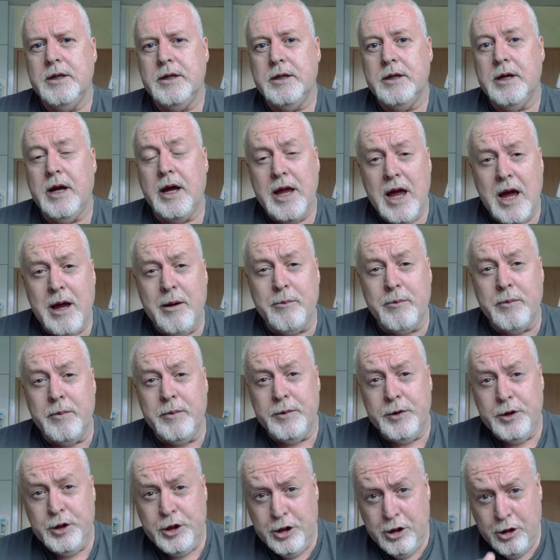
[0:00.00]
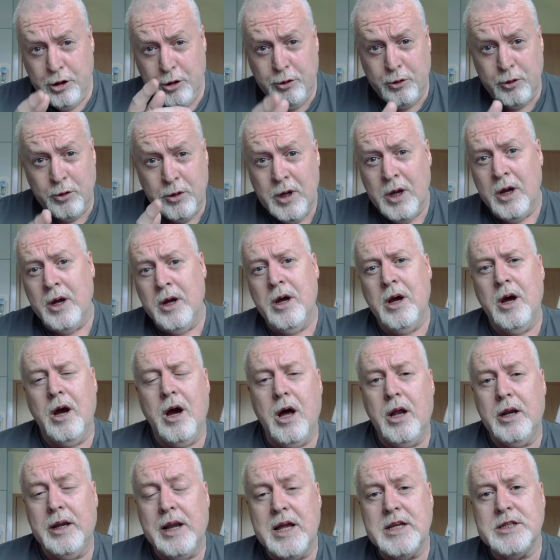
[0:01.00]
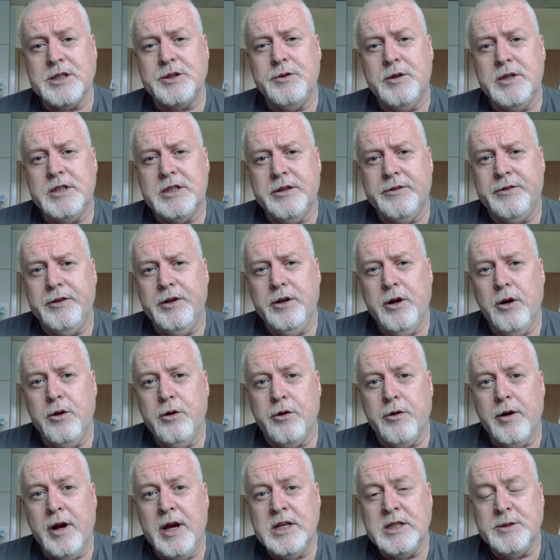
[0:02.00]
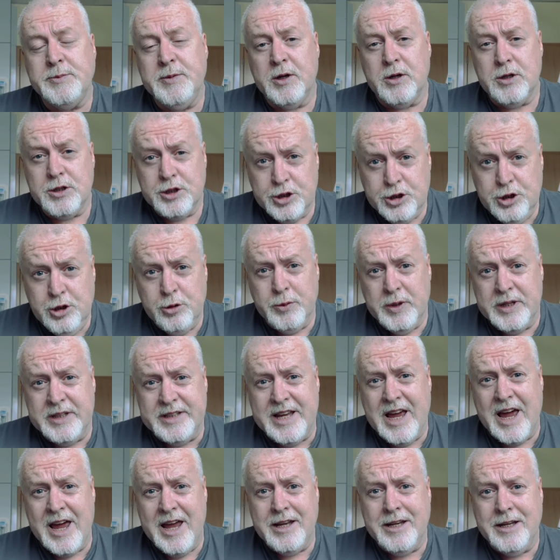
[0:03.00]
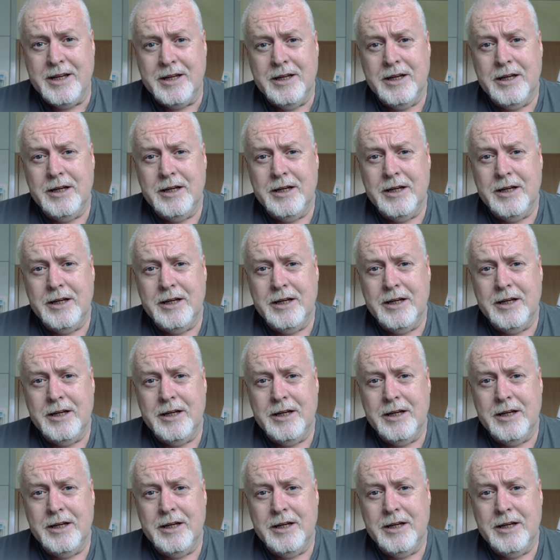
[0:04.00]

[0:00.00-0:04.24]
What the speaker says: I am. You are Lazarus if you know Christ, because you were dead.